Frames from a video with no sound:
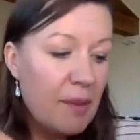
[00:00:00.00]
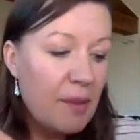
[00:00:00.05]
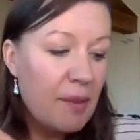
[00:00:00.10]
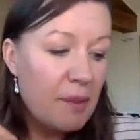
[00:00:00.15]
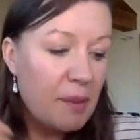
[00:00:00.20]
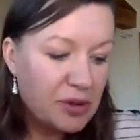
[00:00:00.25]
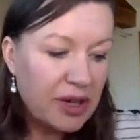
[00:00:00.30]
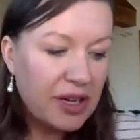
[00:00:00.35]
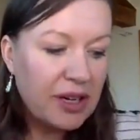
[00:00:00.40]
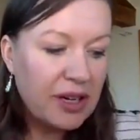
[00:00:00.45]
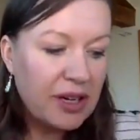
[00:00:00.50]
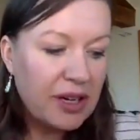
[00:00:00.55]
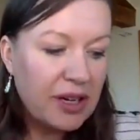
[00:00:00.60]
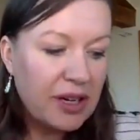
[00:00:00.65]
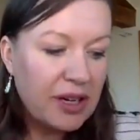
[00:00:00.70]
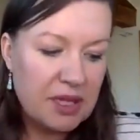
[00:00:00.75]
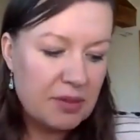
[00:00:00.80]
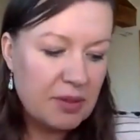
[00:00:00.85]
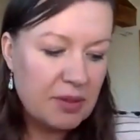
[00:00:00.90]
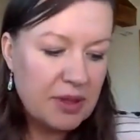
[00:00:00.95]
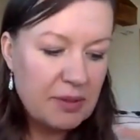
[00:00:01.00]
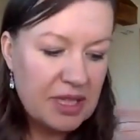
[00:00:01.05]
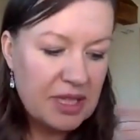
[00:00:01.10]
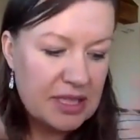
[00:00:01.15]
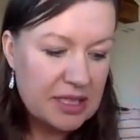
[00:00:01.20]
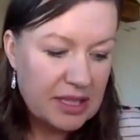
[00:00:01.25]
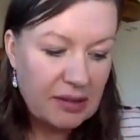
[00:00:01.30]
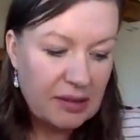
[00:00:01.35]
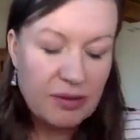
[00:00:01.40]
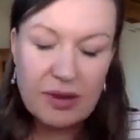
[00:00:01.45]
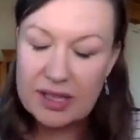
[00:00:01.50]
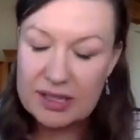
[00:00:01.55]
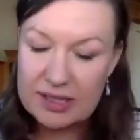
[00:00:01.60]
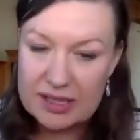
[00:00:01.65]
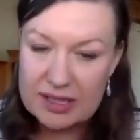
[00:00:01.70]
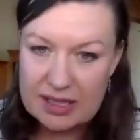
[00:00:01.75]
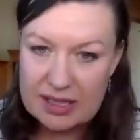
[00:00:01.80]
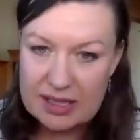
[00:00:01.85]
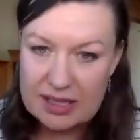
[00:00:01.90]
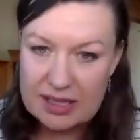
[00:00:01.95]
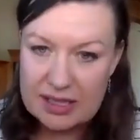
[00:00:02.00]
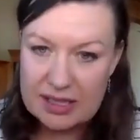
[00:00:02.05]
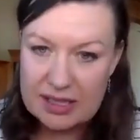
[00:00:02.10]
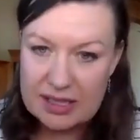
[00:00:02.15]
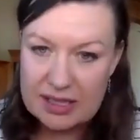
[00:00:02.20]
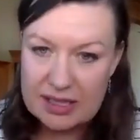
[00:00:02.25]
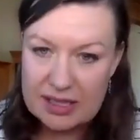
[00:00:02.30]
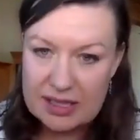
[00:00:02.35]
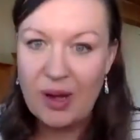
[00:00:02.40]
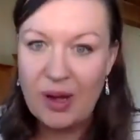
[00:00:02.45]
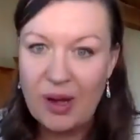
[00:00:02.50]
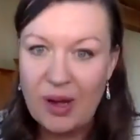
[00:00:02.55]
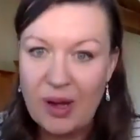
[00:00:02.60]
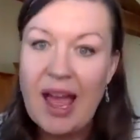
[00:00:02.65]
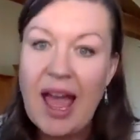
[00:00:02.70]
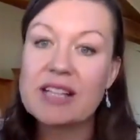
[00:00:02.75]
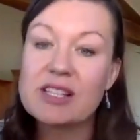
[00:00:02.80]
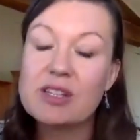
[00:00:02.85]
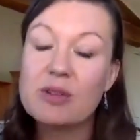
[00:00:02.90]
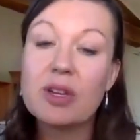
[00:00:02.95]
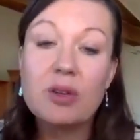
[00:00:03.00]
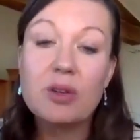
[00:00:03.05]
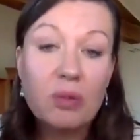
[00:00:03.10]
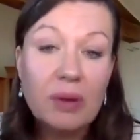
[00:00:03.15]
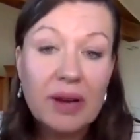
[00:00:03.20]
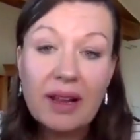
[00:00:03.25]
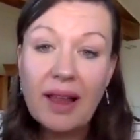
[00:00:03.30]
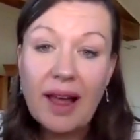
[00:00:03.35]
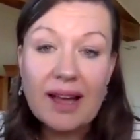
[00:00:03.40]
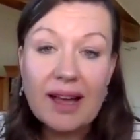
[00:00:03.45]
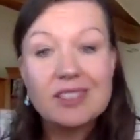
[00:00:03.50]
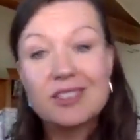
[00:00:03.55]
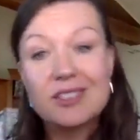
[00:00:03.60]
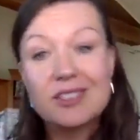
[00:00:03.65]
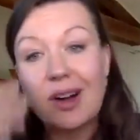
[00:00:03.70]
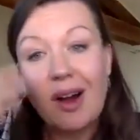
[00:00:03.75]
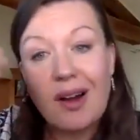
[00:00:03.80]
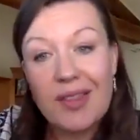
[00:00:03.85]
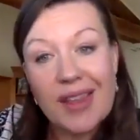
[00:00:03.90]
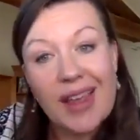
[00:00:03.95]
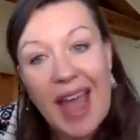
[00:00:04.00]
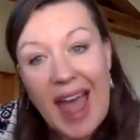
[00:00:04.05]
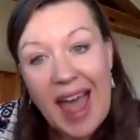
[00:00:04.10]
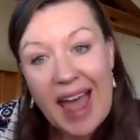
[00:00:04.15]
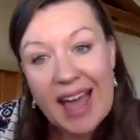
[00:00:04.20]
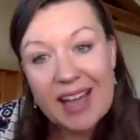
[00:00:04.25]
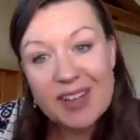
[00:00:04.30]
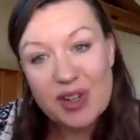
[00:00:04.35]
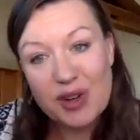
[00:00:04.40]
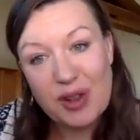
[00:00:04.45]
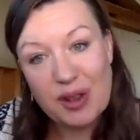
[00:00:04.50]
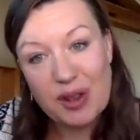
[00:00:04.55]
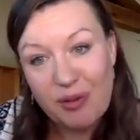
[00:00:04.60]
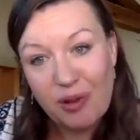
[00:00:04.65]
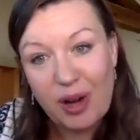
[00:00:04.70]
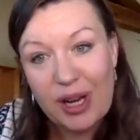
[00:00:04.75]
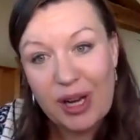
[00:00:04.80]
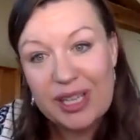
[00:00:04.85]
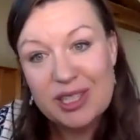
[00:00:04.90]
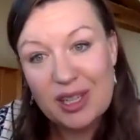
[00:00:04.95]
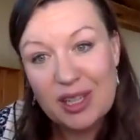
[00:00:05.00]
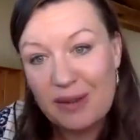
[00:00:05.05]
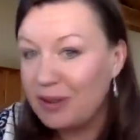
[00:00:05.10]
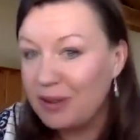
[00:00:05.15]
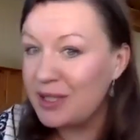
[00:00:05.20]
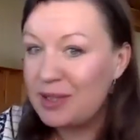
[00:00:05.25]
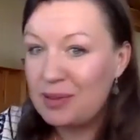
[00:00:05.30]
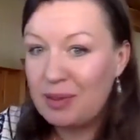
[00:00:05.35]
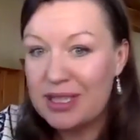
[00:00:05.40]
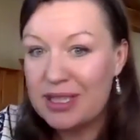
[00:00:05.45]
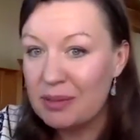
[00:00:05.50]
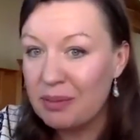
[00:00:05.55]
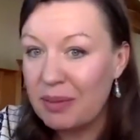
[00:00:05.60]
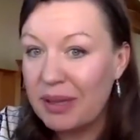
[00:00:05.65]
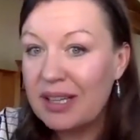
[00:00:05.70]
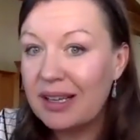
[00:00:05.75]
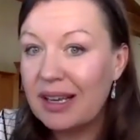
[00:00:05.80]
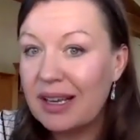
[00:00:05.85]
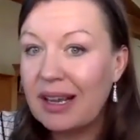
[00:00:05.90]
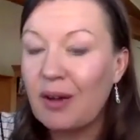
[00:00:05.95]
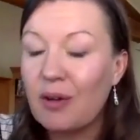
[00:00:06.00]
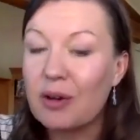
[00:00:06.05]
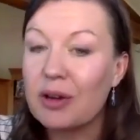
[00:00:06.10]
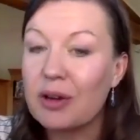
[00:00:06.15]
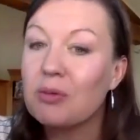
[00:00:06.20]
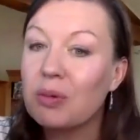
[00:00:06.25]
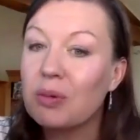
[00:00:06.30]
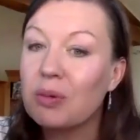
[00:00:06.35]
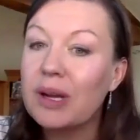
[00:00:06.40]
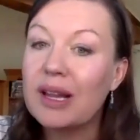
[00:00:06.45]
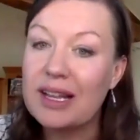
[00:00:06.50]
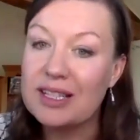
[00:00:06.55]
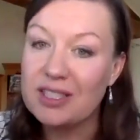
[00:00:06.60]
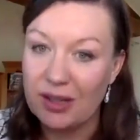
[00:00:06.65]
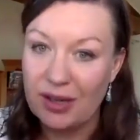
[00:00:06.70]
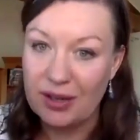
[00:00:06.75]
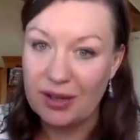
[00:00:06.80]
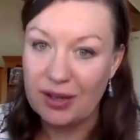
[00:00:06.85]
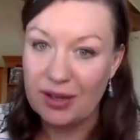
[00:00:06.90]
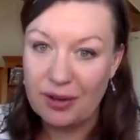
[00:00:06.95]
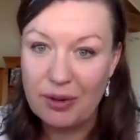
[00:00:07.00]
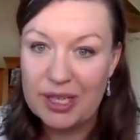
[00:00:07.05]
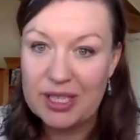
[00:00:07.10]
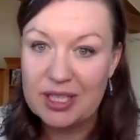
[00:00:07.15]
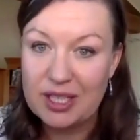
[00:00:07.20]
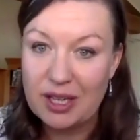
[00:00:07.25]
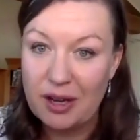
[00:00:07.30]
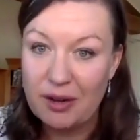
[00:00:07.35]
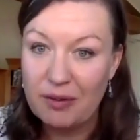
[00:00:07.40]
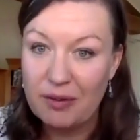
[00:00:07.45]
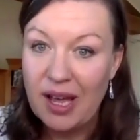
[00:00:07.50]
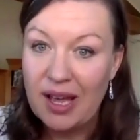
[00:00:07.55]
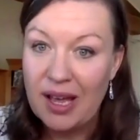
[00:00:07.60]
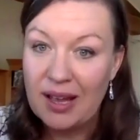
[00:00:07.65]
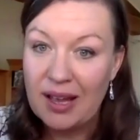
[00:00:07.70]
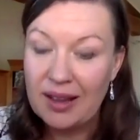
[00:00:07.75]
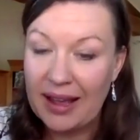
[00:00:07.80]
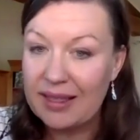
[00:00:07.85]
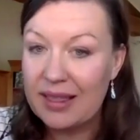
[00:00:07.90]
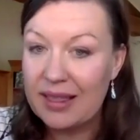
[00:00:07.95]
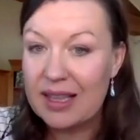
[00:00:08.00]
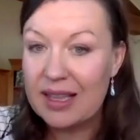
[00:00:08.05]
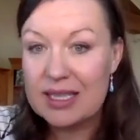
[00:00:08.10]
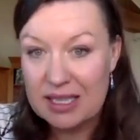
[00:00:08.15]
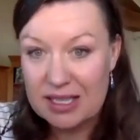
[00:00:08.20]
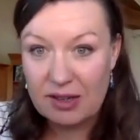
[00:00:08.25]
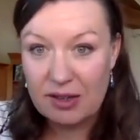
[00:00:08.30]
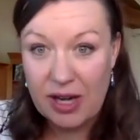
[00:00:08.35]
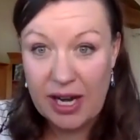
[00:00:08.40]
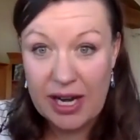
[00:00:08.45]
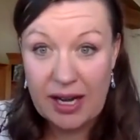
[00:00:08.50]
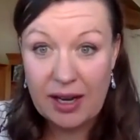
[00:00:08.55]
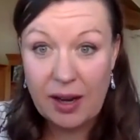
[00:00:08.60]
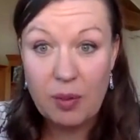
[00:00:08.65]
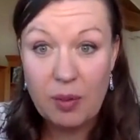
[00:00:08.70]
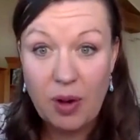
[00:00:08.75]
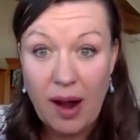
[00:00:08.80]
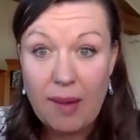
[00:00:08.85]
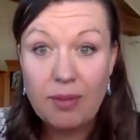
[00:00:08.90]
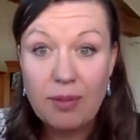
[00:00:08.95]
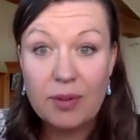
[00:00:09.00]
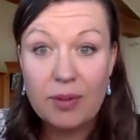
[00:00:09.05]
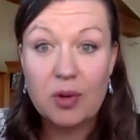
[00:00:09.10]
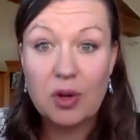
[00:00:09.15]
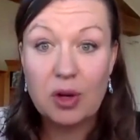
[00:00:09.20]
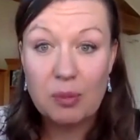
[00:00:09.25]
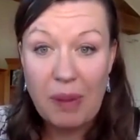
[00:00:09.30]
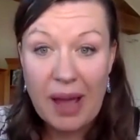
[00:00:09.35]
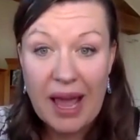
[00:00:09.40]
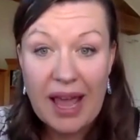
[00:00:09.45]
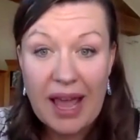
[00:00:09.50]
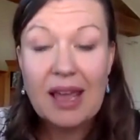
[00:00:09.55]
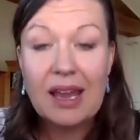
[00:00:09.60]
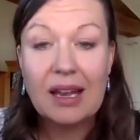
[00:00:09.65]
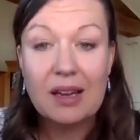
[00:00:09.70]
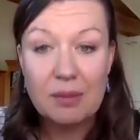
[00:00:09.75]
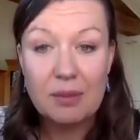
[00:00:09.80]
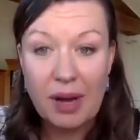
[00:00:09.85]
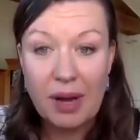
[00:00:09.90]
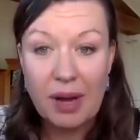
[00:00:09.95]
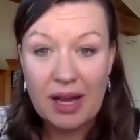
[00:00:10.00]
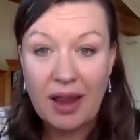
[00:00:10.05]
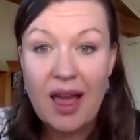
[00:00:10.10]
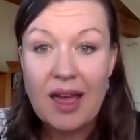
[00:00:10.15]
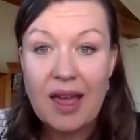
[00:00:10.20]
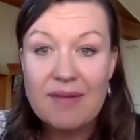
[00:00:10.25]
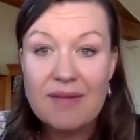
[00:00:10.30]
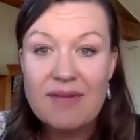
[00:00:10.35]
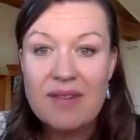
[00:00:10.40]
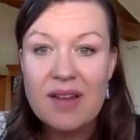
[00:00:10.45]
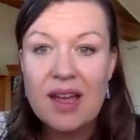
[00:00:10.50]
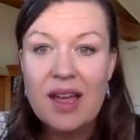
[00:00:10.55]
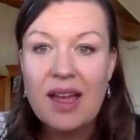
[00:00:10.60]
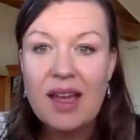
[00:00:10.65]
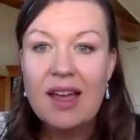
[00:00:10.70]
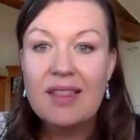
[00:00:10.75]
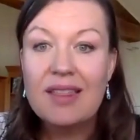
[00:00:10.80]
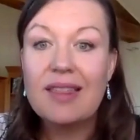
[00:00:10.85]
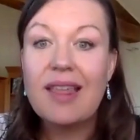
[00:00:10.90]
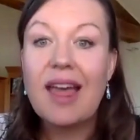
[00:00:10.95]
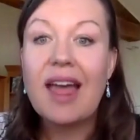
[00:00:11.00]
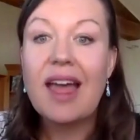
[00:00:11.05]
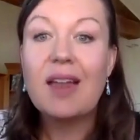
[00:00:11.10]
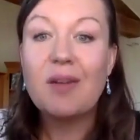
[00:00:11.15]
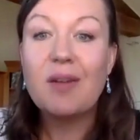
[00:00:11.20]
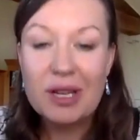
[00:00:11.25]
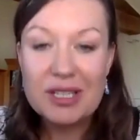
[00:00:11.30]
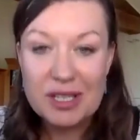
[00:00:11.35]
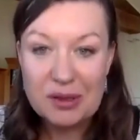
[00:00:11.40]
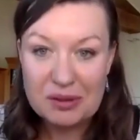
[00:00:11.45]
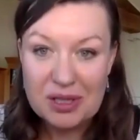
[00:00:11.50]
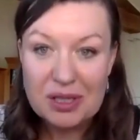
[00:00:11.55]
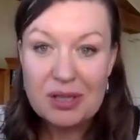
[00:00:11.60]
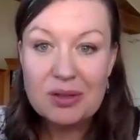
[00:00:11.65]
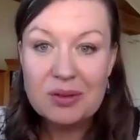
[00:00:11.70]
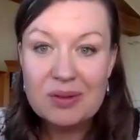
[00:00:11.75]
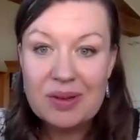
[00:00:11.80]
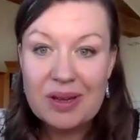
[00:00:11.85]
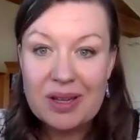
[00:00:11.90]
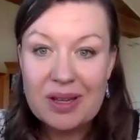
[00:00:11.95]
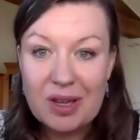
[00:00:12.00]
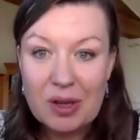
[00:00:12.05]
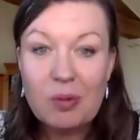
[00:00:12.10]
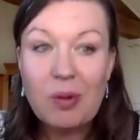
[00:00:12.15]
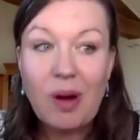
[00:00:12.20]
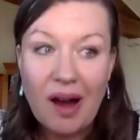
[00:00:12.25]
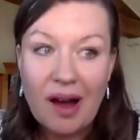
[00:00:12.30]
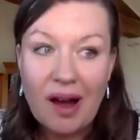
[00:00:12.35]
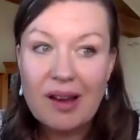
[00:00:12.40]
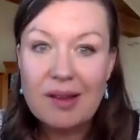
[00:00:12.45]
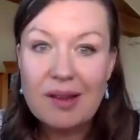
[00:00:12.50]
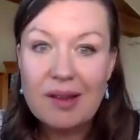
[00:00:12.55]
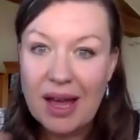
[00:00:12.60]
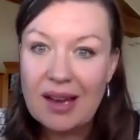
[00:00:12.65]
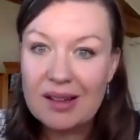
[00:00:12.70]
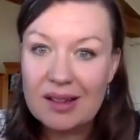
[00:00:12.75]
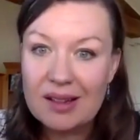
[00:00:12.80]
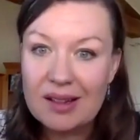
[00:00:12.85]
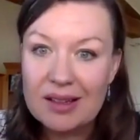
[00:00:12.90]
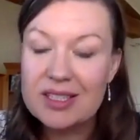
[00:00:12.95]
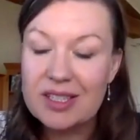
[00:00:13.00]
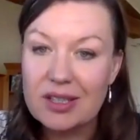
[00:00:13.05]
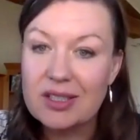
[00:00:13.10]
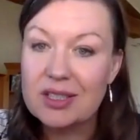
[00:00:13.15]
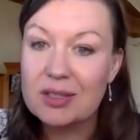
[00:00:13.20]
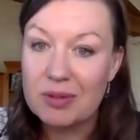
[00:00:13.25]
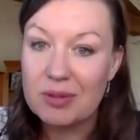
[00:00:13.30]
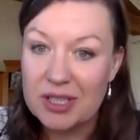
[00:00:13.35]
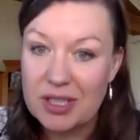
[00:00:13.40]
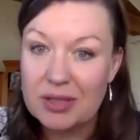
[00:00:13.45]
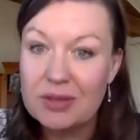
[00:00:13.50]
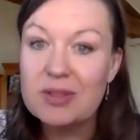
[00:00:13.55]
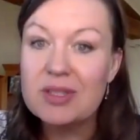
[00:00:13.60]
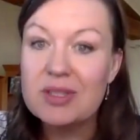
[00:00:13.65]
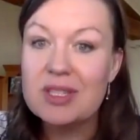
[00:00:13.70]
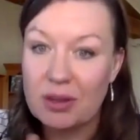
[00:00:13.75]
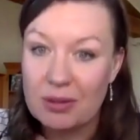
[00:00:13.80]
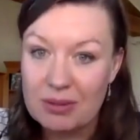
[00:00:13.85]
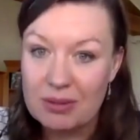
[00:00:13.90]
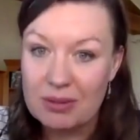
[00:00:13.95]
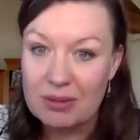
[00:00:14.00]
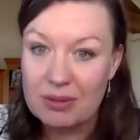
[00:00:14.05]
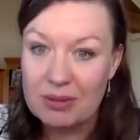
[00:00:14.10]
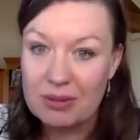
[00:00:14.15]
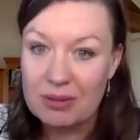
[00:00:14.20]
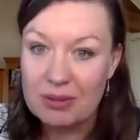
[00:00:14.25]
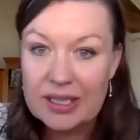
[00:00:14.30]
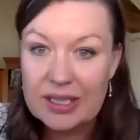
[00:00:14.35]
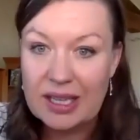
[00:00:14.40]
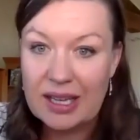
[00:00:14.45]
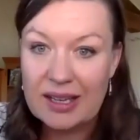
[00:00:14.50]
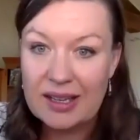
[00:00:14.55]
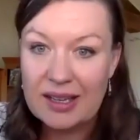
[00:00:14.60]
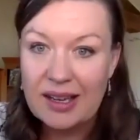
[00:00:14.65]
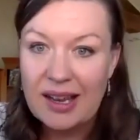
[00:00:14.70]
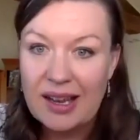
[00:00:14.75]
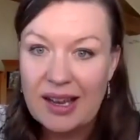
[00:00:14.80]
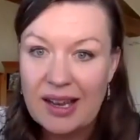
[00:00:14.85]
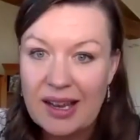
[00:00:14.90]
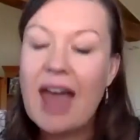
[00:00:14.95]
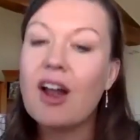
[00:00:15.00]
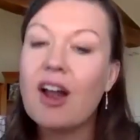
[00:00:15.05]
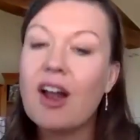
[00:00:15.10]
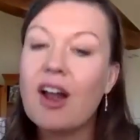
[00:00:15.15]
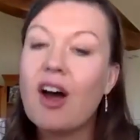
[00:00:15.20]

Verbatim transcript: But drinking responsibly means different things to different people. And so when you realize you're on the edge or the fringe of responsibility, or you realize you're on the fringe of like this is creating a problem or pain in my life, then what do you do? You automatically start to reduce it or restrict it. And mm-hmm.